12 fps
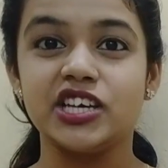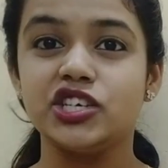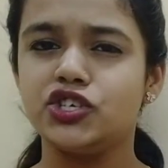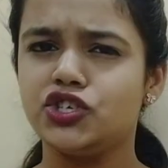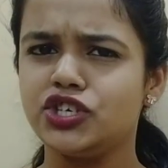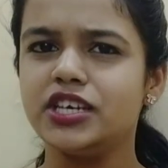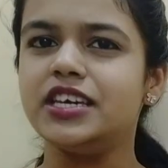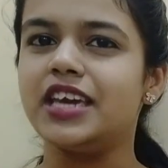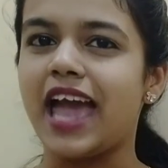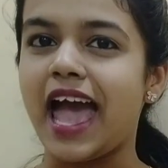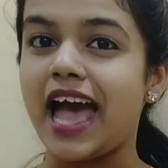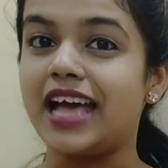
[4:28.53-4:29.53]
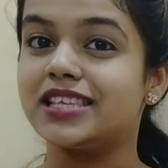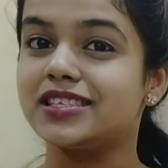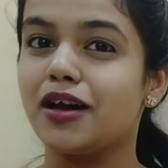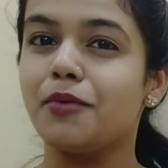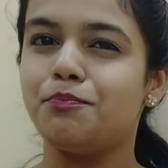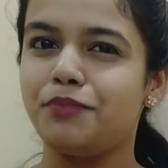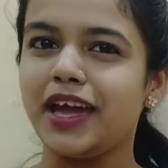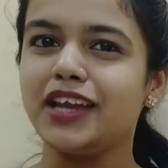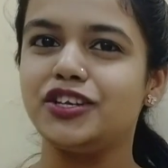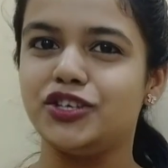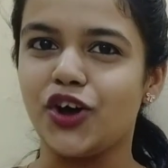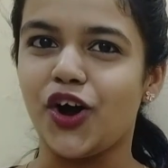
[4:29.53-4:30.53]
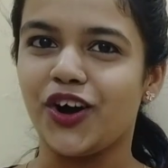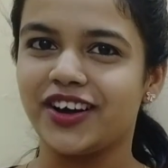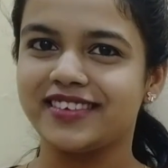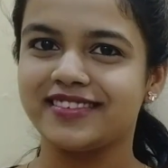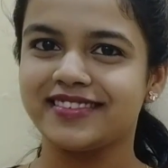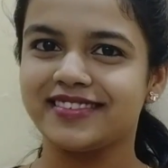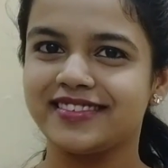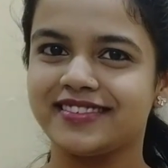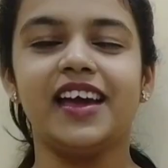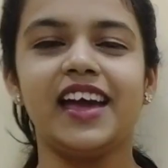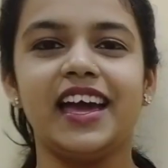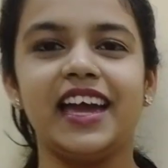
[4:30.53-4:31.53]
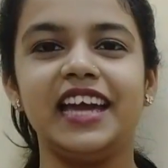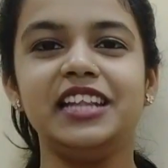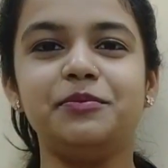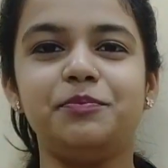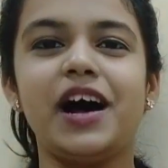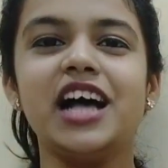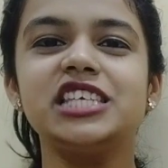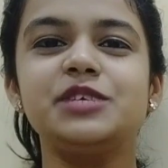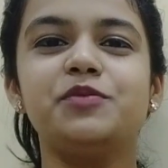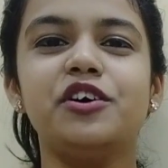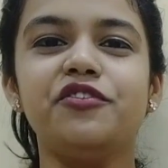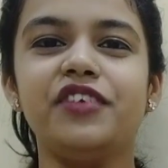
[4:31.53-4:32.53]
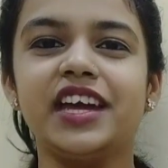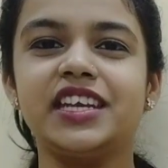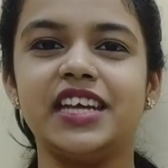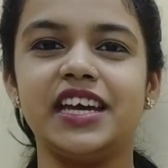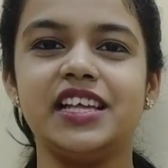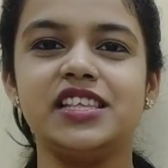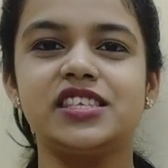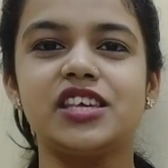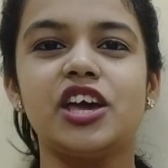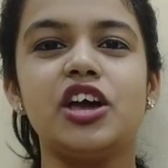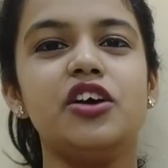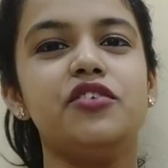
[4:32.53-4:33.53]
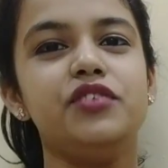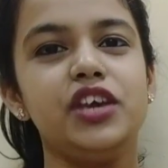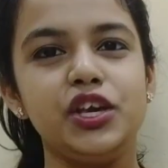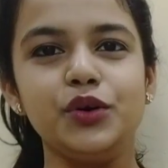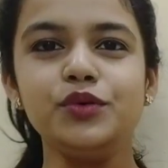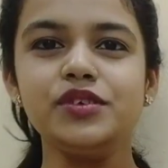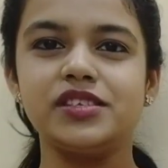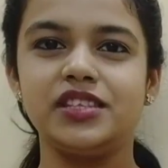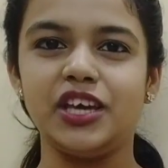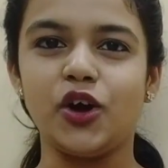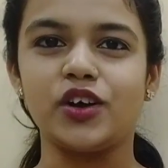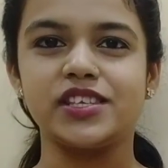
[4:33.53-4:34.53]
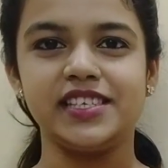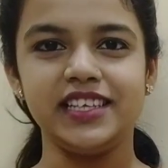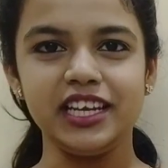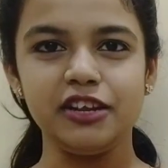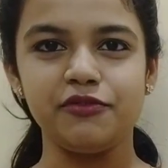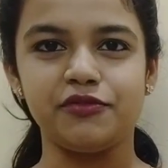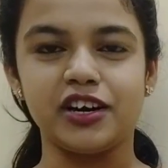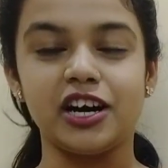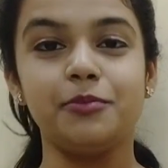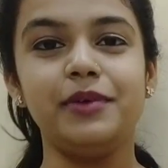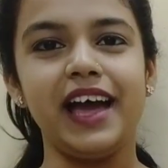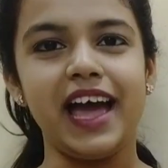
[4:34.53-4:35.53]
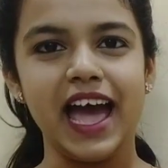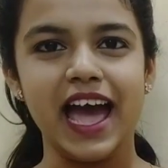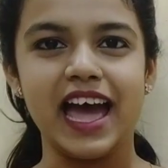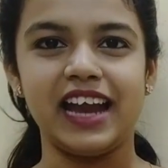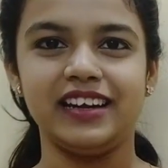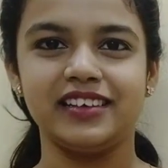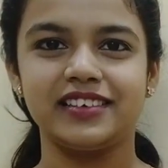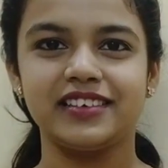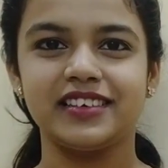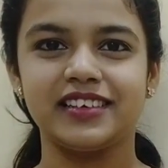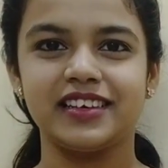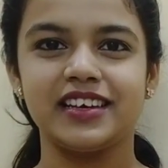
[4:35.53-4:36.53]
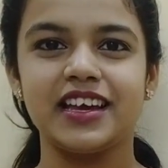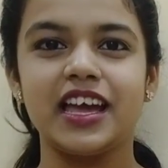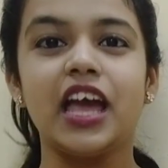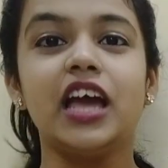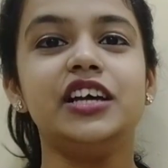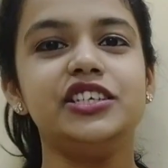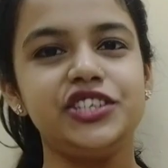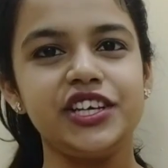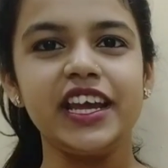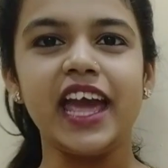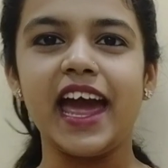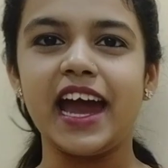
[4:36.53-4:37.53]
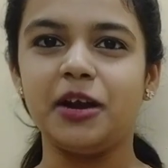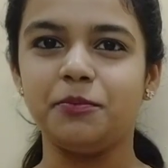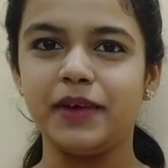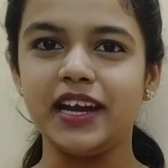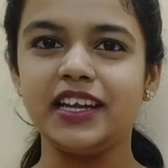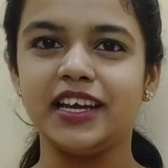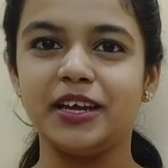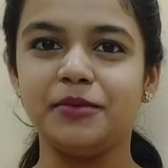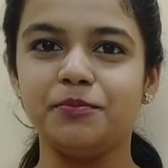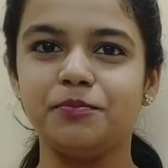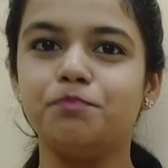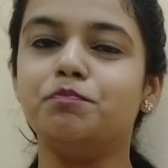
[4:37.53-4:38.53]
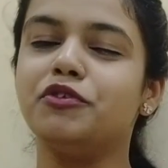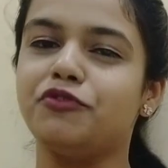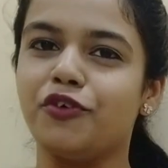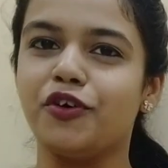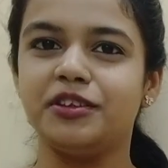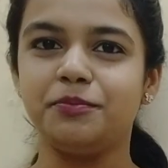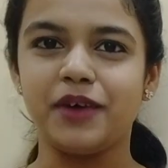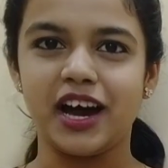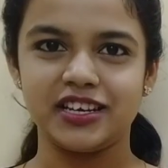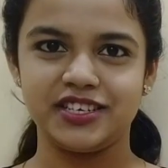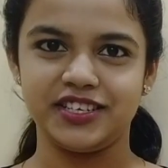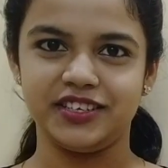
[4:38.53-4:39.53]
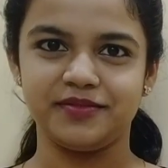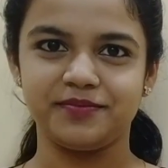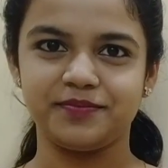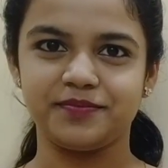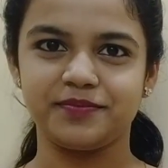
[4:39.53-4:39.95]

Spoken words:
She has a pet dog. In the past perfect tense, we use the auxiliary verb had. She had met him before the party.